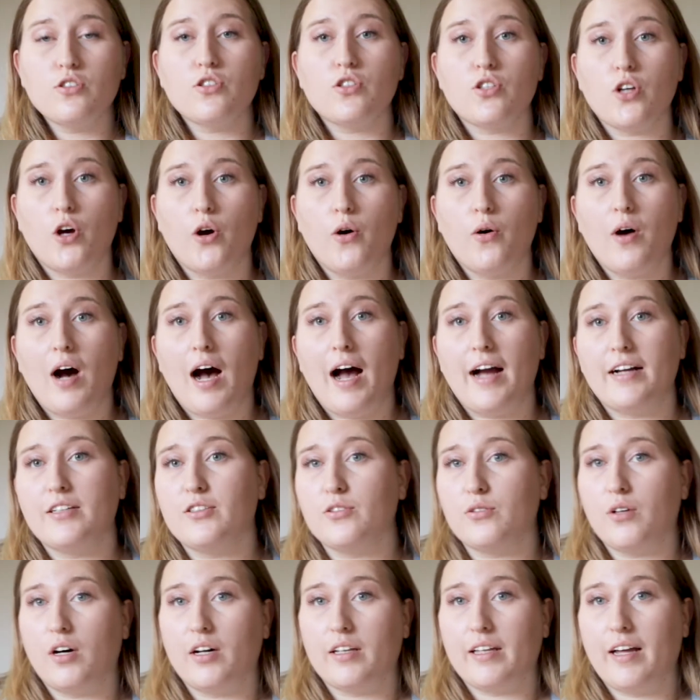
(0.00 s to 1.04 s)
So I
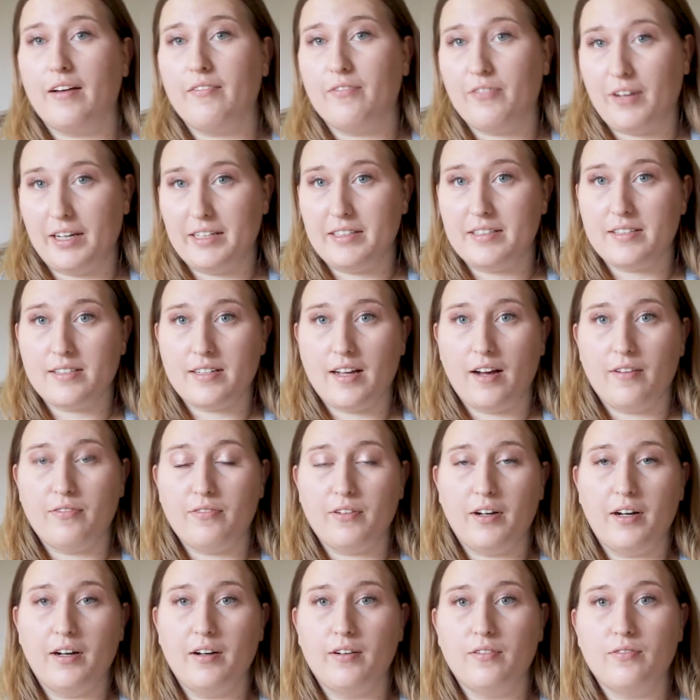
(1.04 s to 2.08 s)
do all that fun stuff
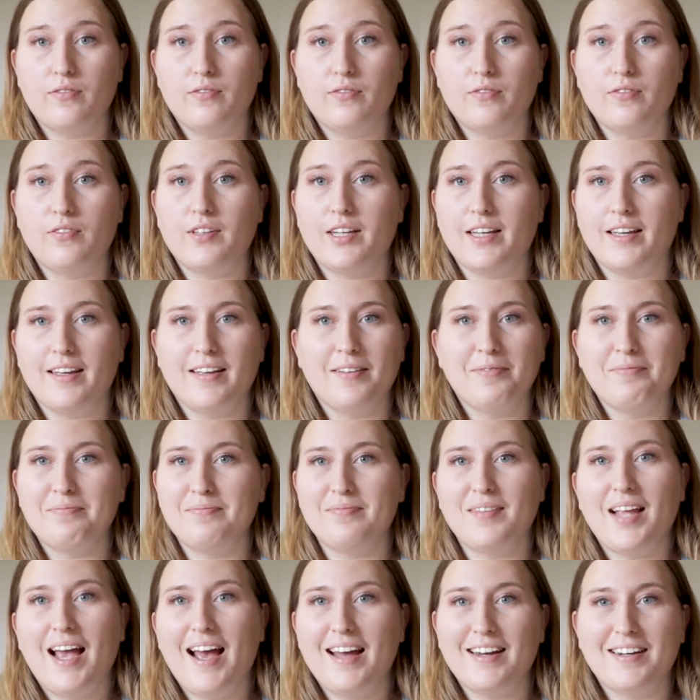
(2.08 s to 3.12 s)
of the
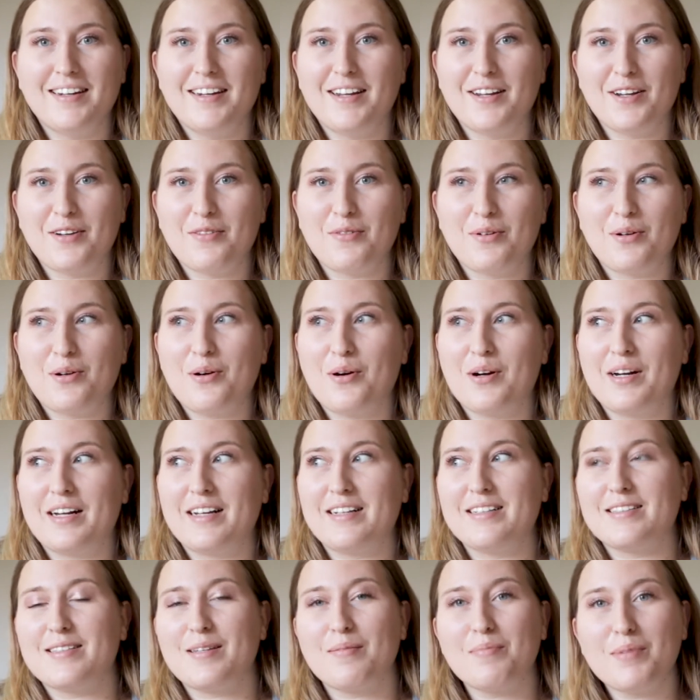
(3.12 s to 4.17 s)
editing and recording,
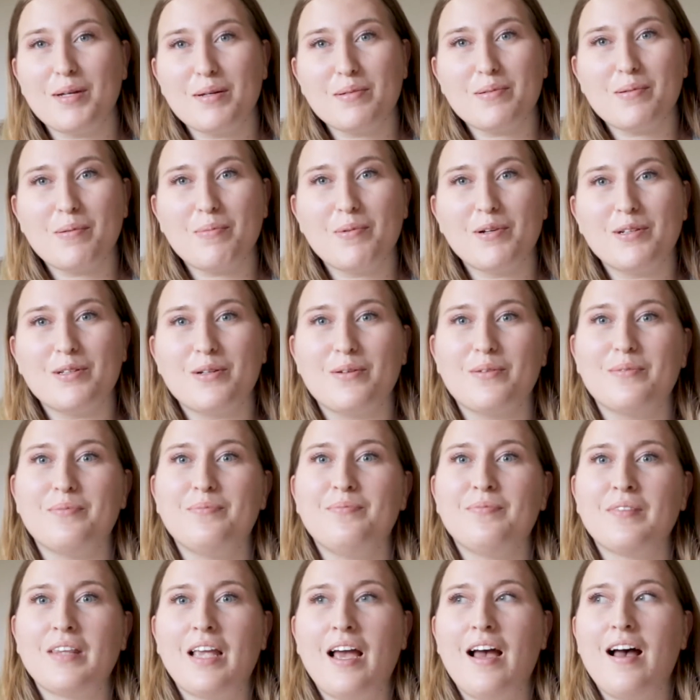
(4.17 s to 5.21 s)
and sometimes people don't
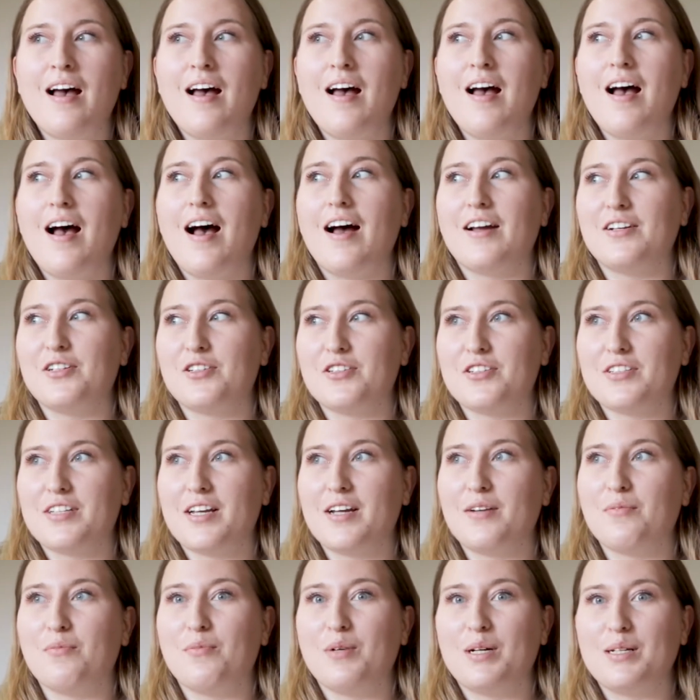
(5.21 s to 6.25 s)

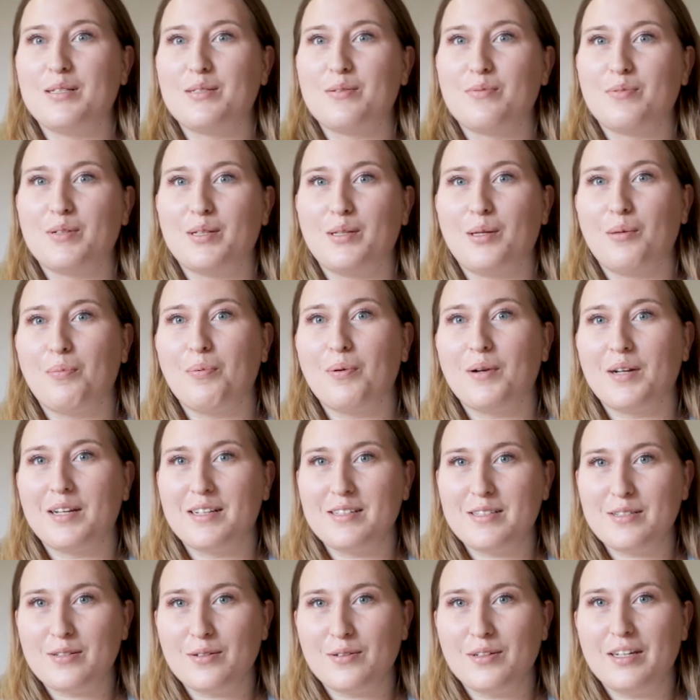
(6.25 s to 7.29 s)
understand what's really put
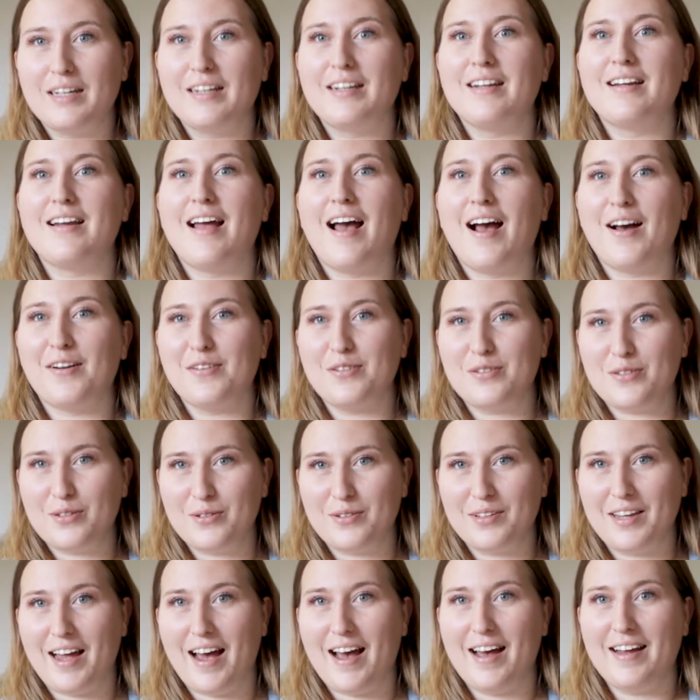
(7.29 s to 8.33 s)
into it and how to
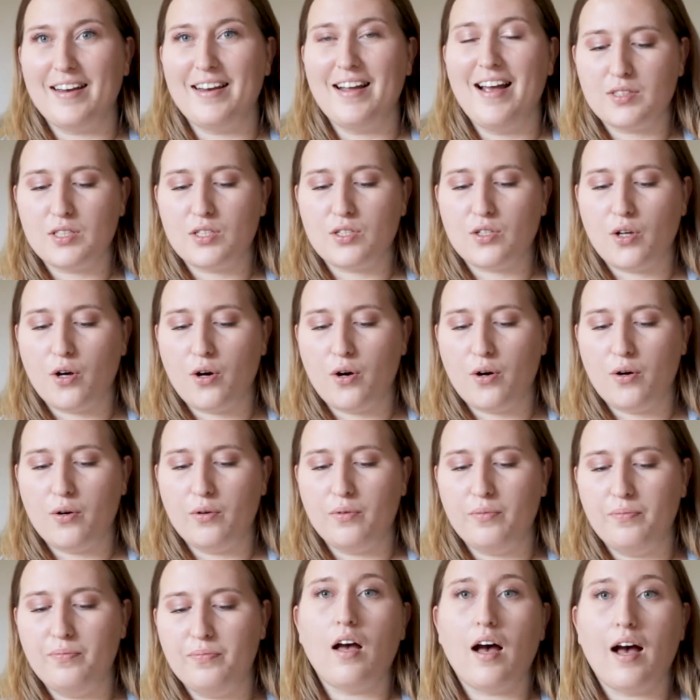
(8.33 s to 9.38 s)
do that. So
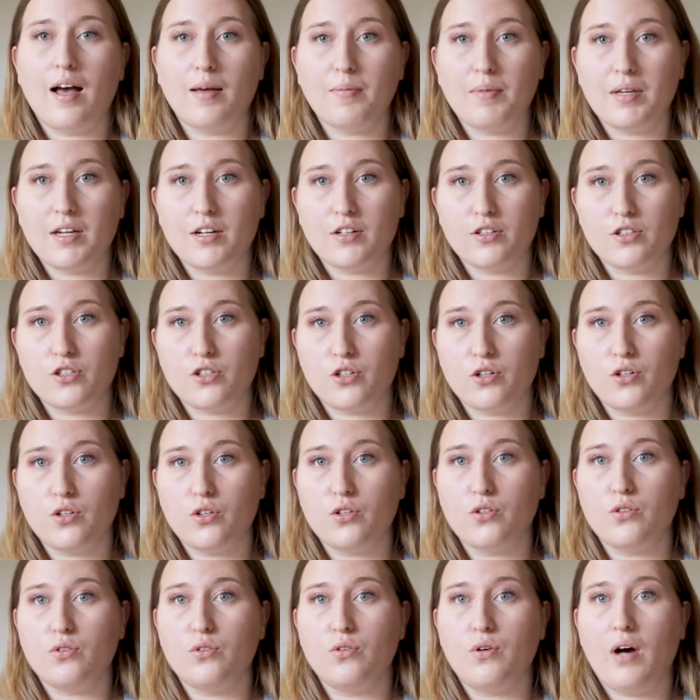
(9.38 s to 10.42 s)
I'm here to show
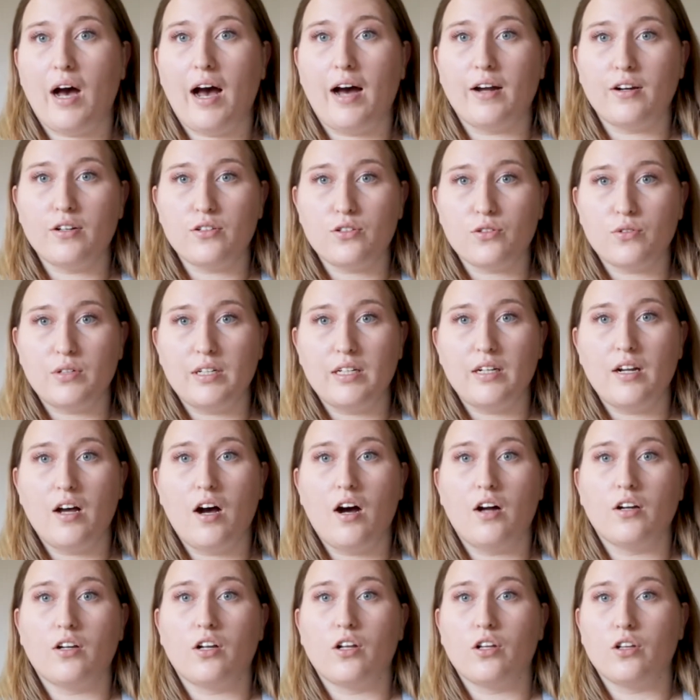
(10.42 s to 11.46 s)
you how to do it
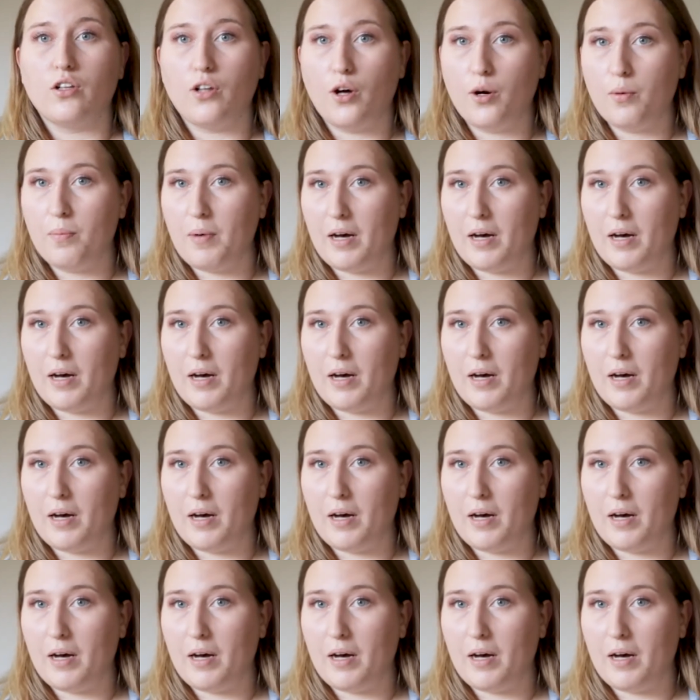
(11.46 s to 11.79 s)
on a low